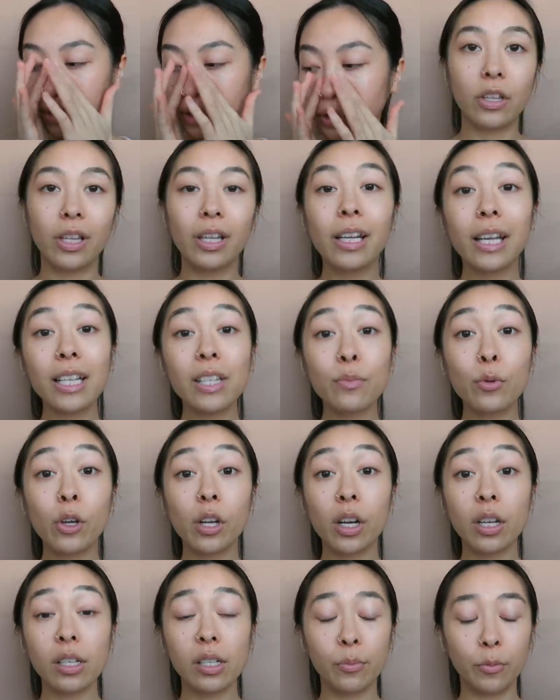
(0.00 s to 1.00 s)
Then the next
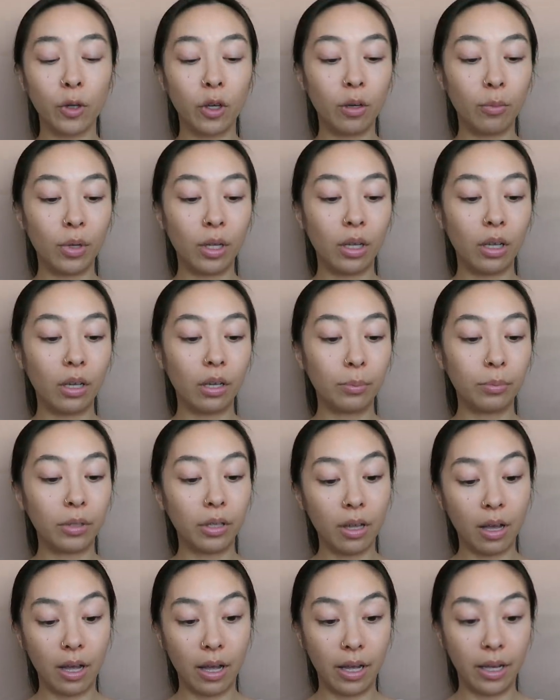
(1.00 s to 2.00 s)
product I'm going to be
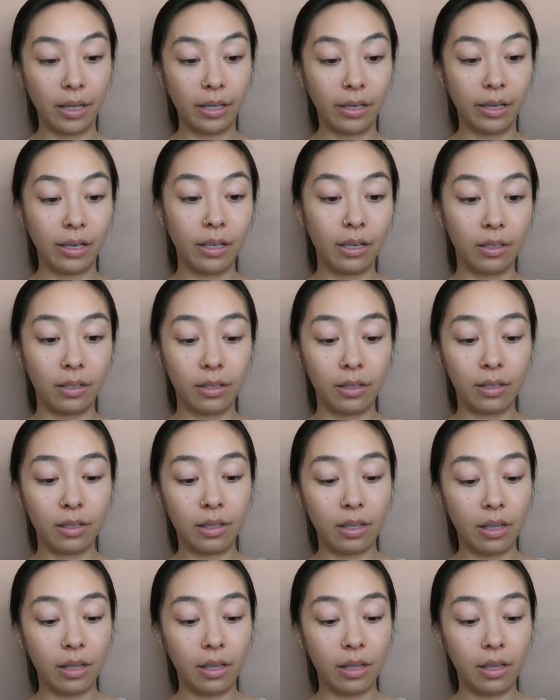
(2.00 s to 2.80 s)
applying is